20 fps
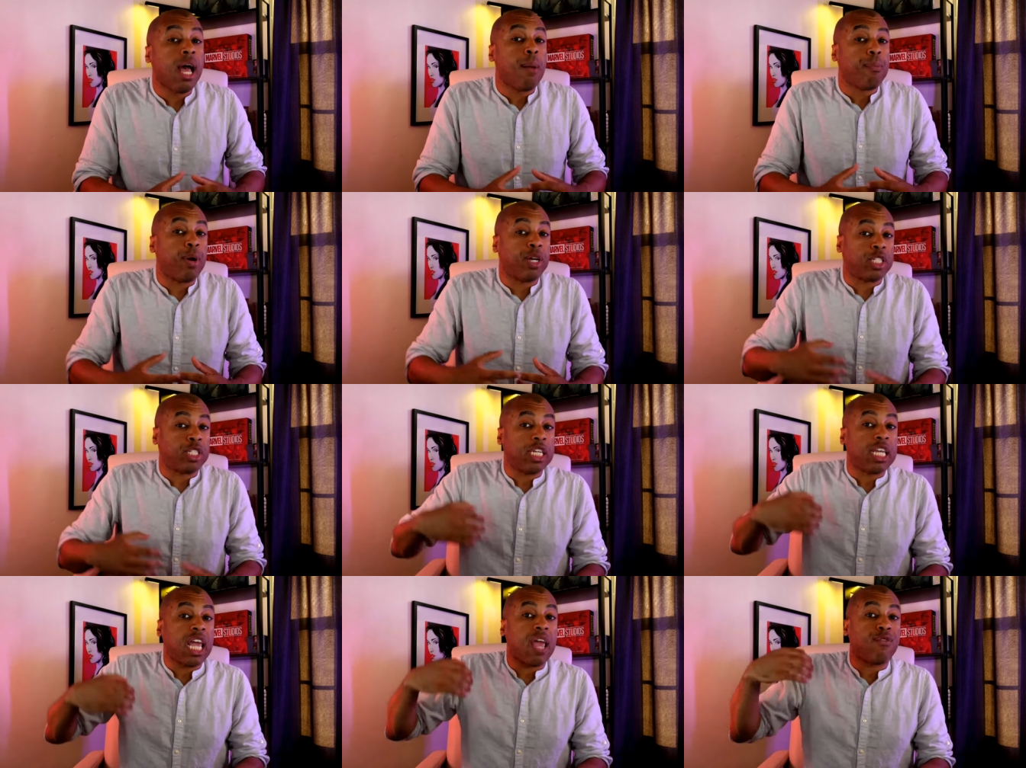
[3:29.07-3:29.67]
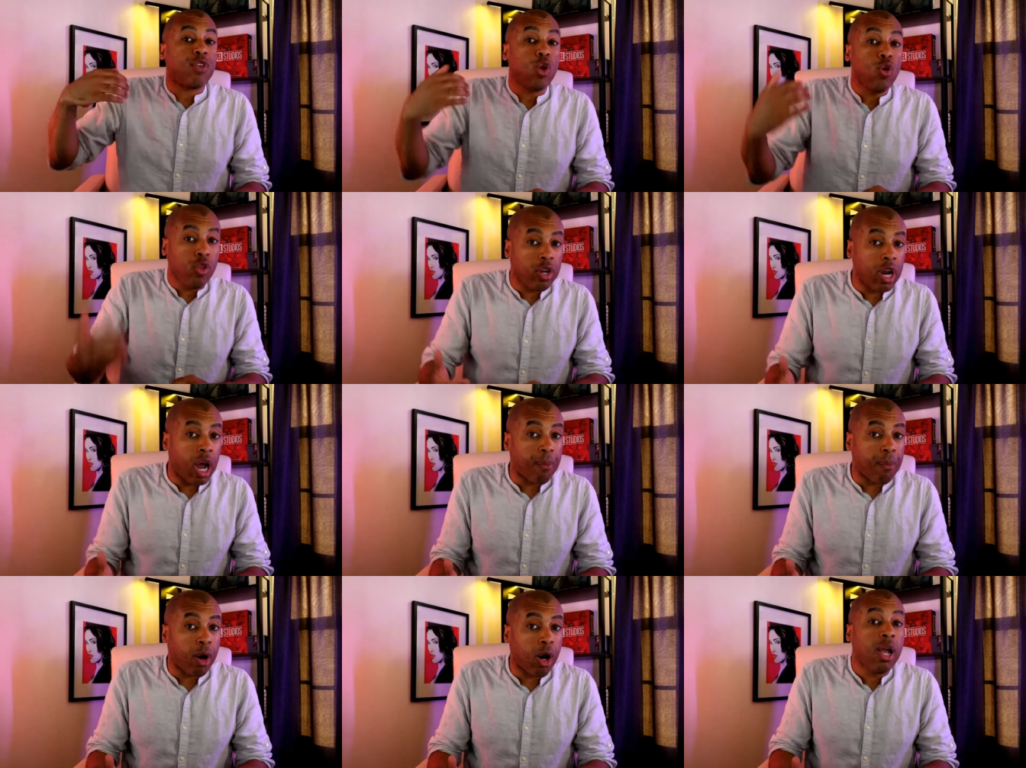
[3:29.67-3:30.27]
But she gave you the
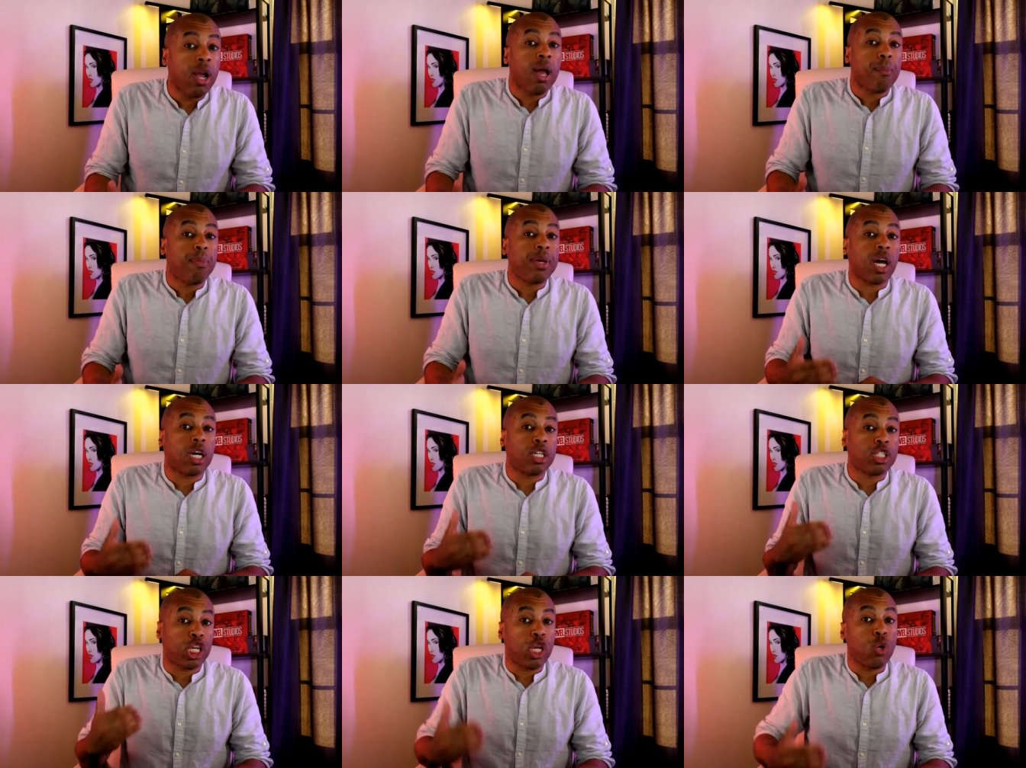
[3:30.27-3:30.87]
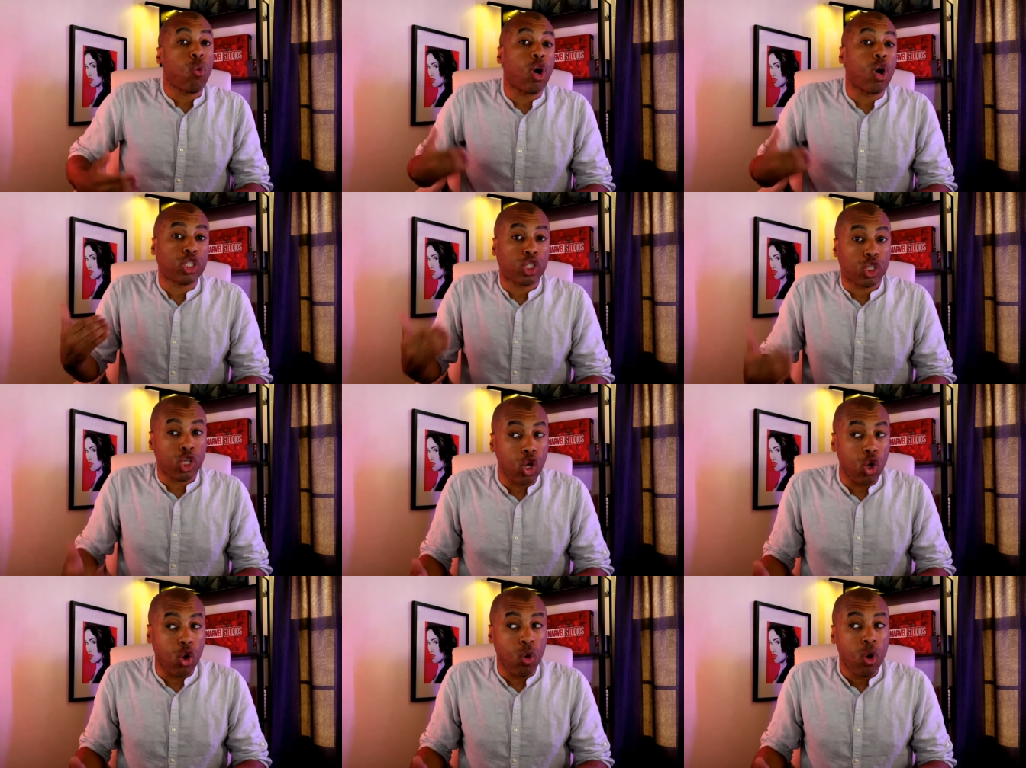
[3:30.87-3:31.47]
number because she wants
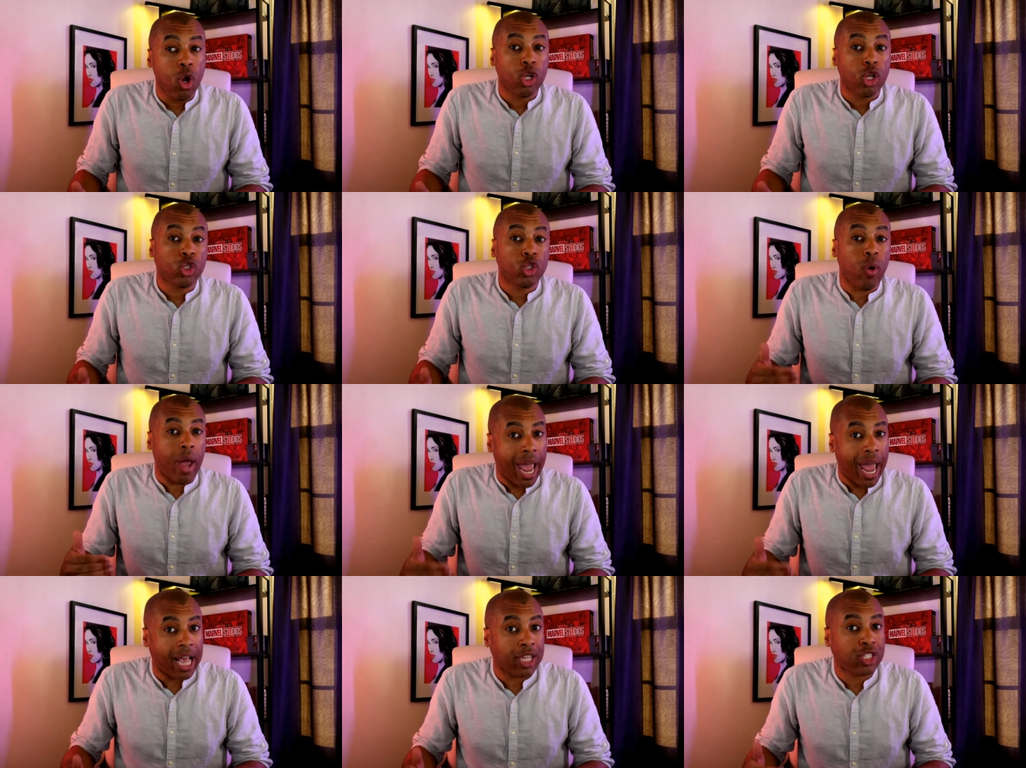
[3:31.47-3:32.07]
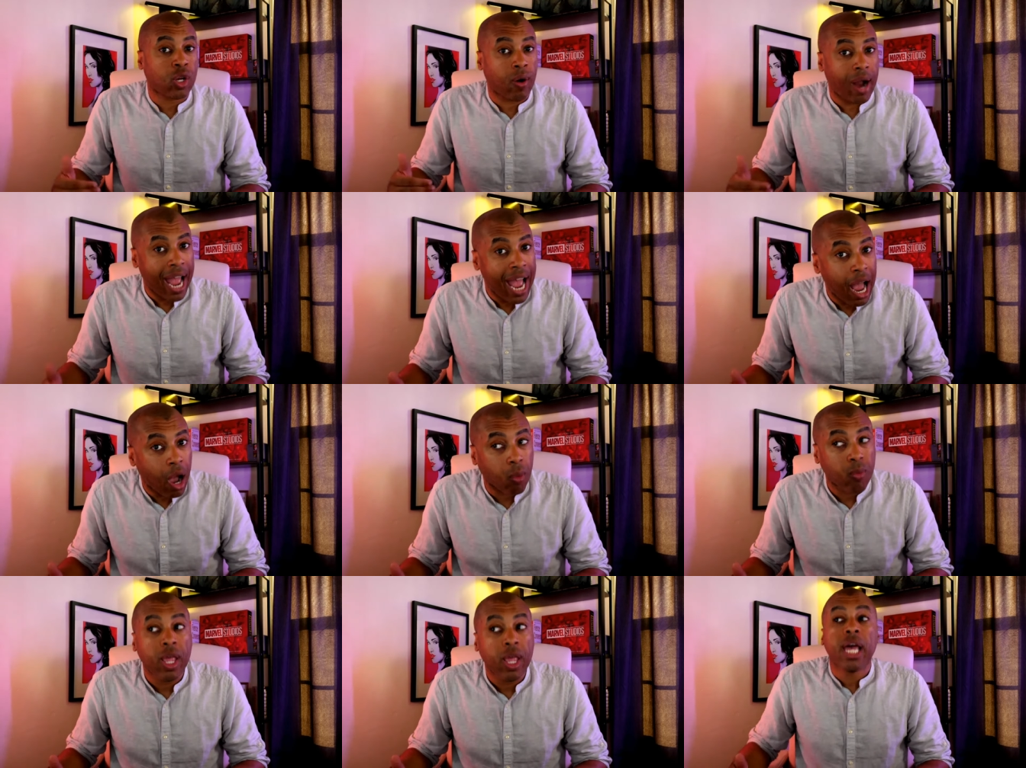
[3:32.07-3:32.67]
you to ask her
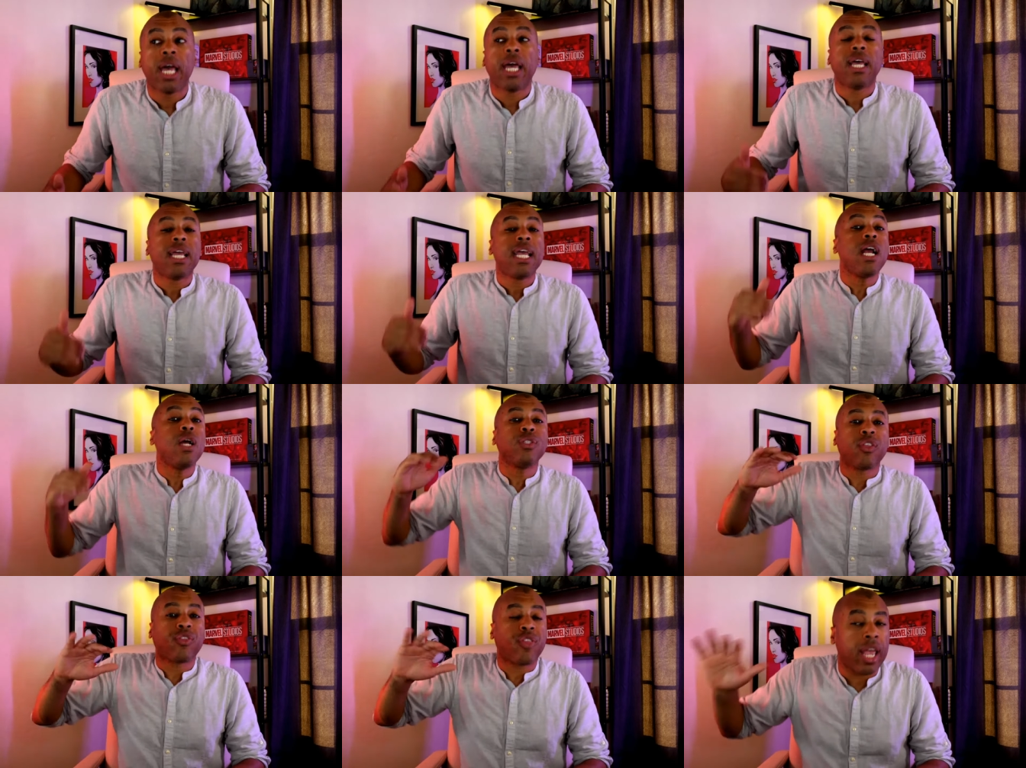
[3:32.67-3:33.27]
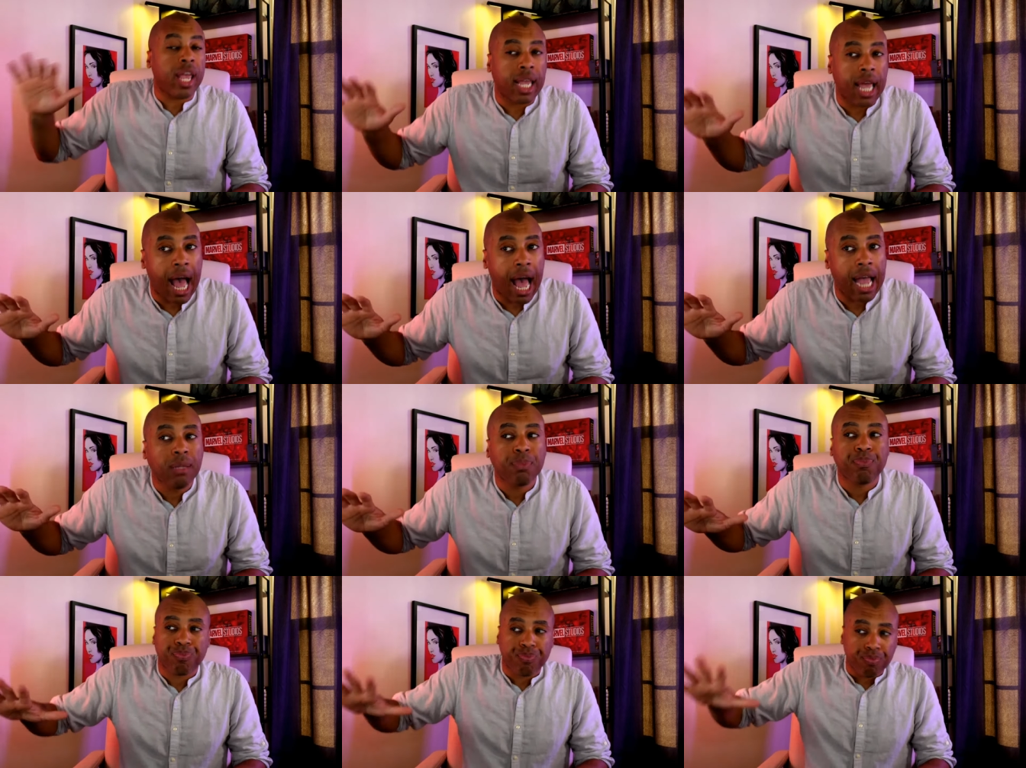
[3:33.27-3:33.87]
out. Here's the thing, guy.